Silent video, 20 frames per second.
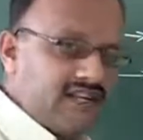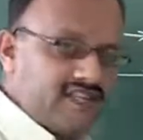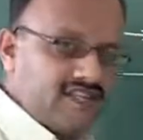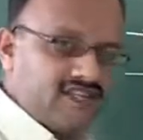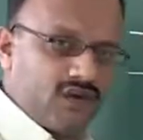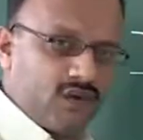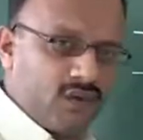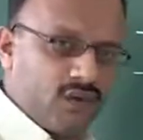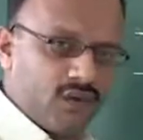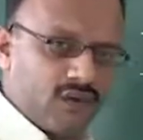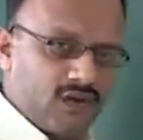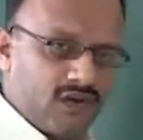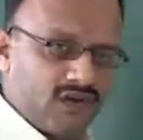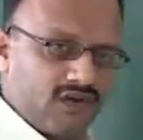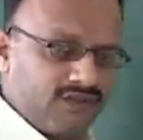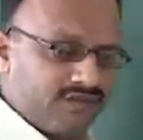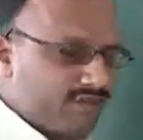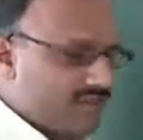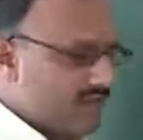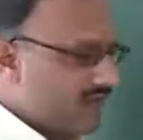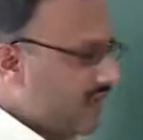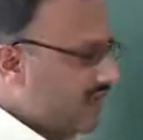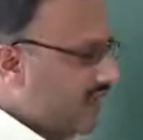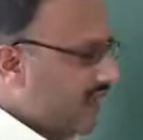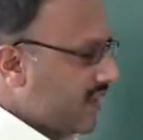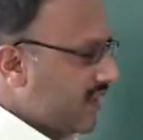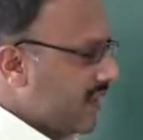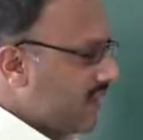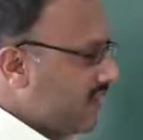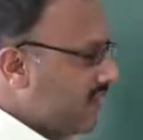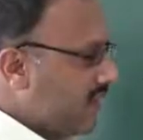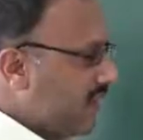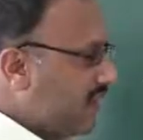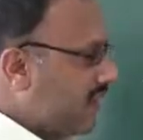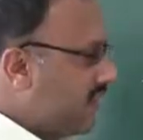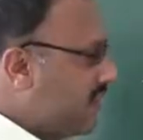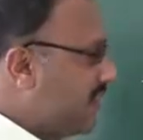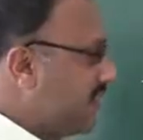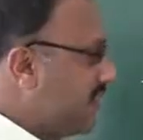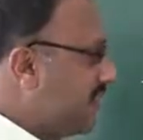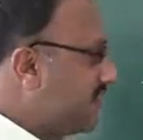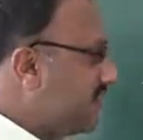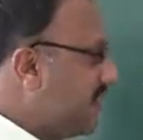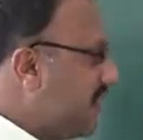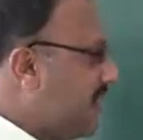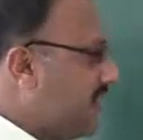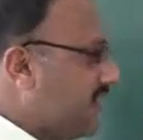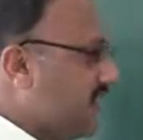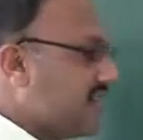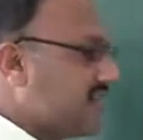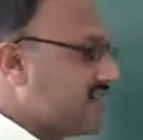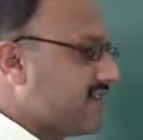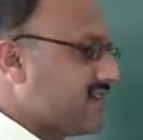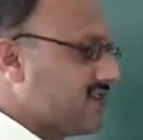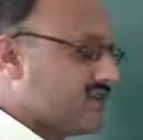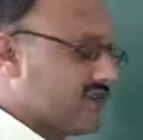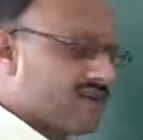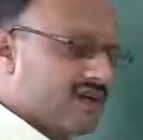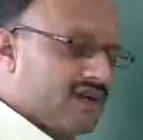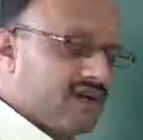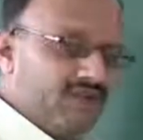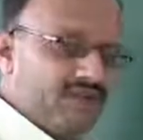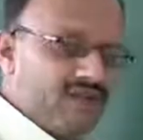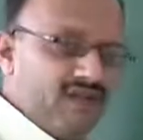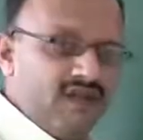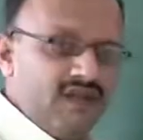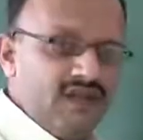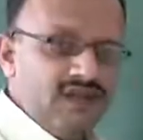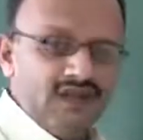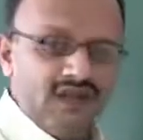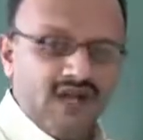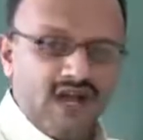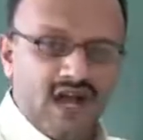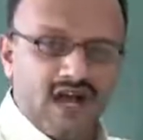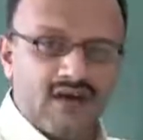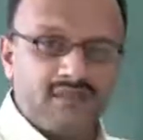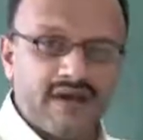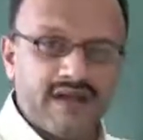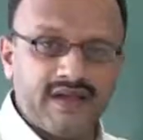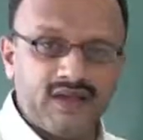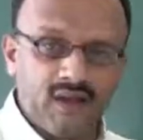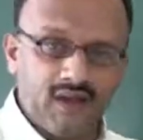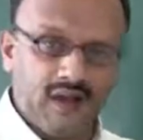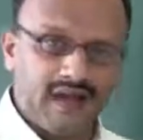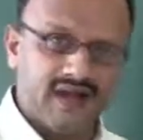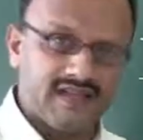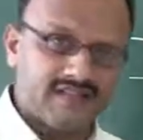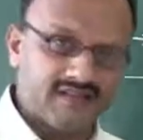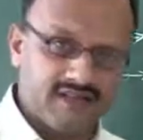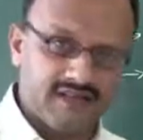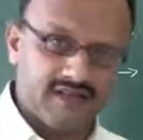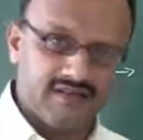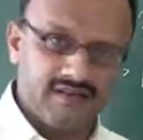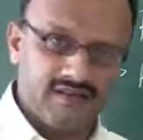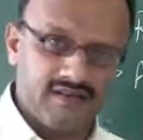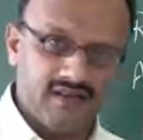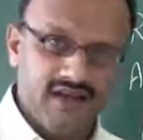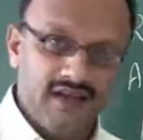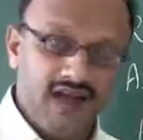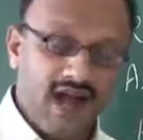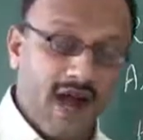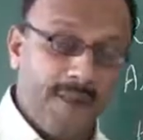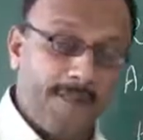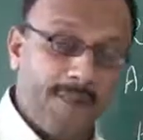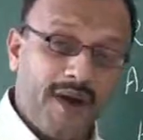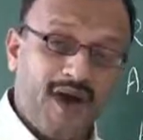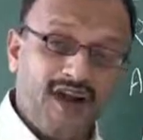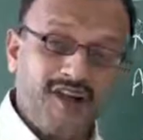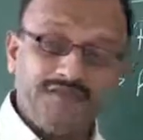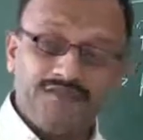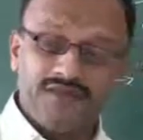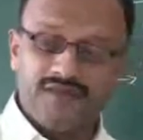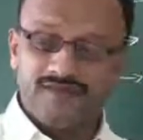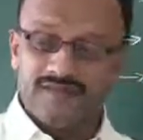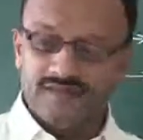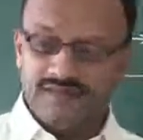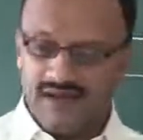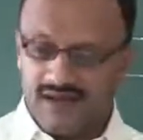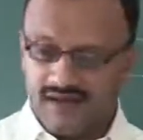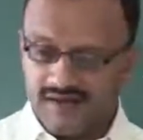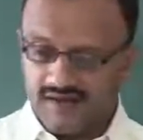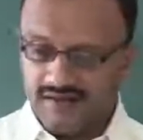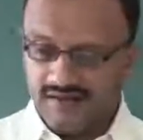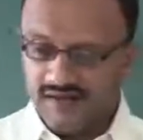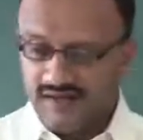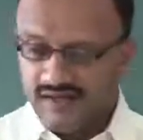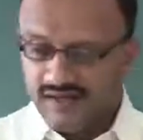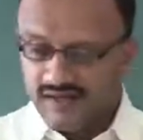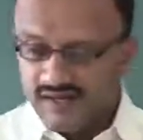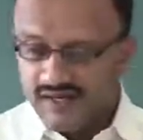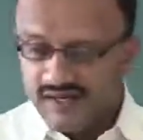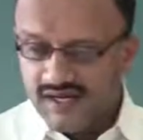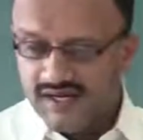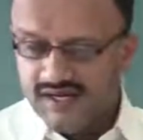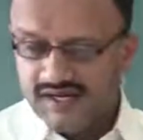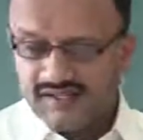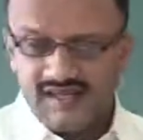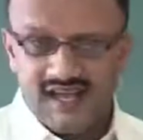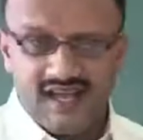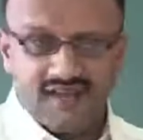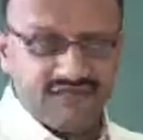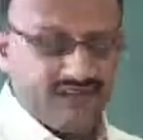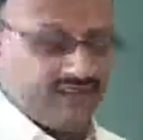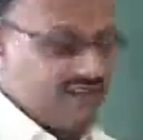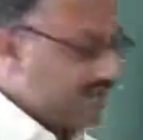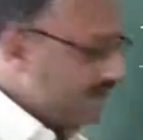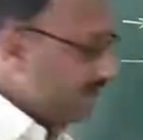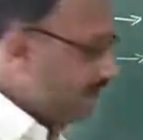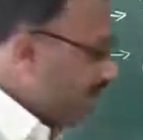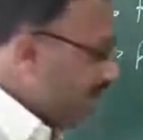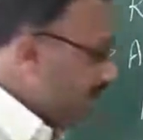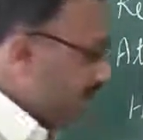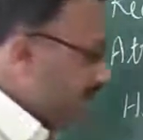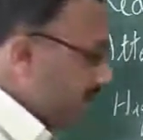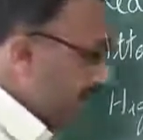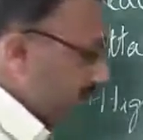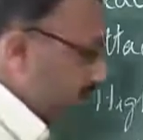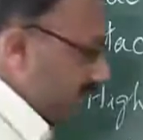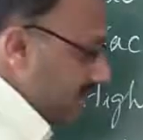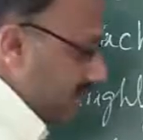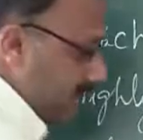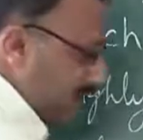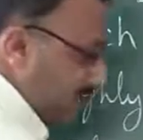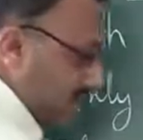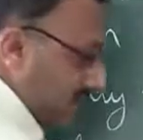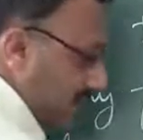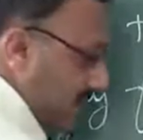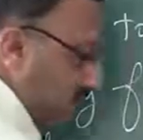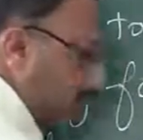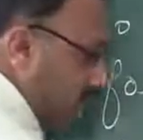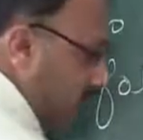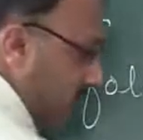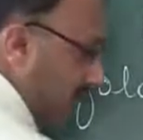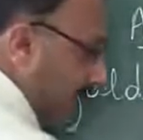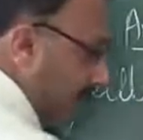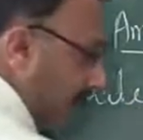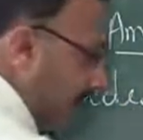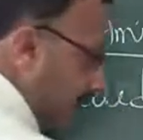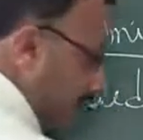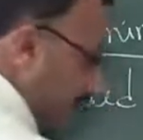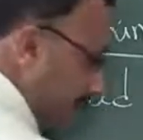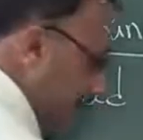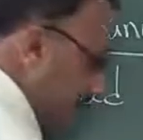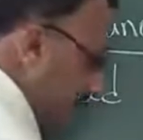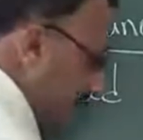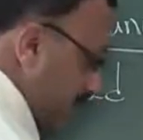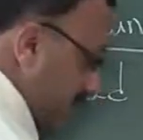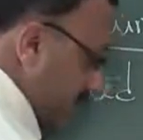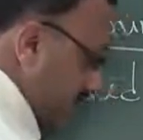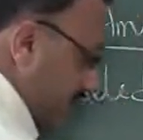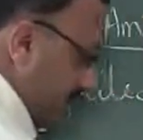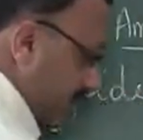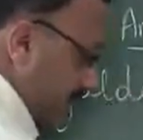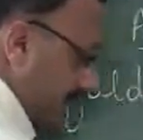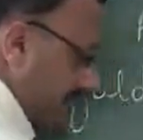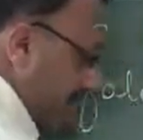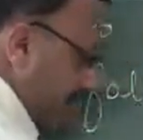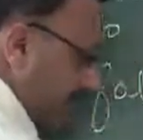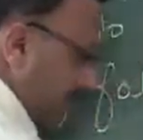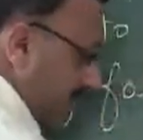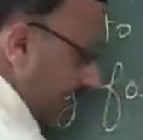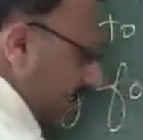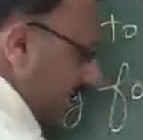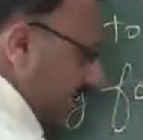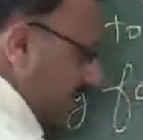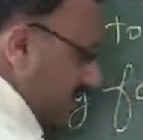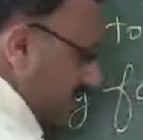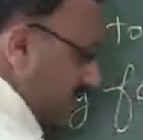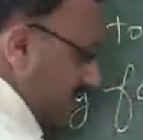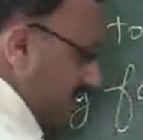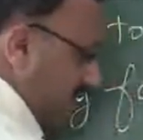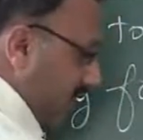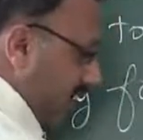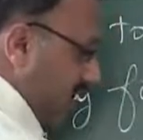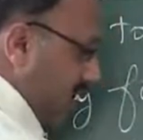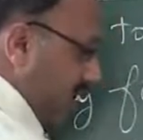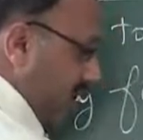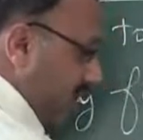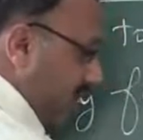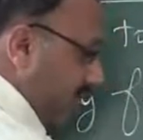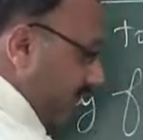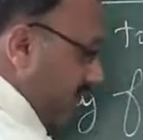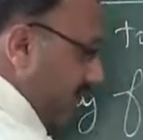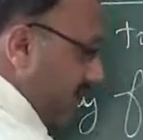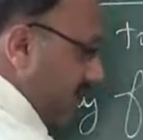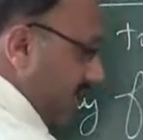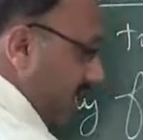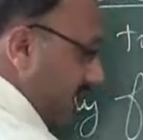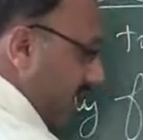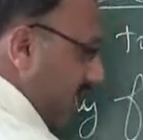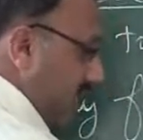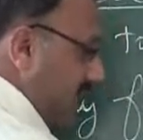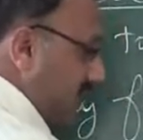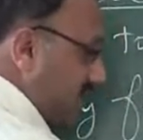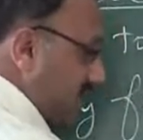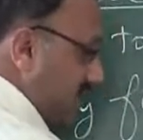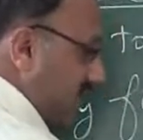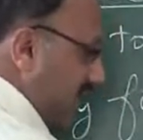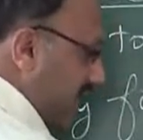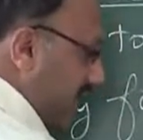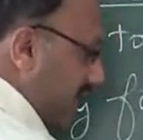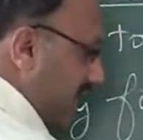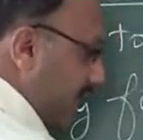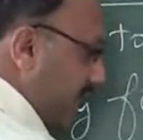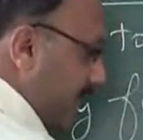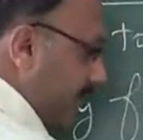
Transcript: the codon, other one, it is attaching to the amino acid. Apart from that, it is having the two arms. This is called enzyme.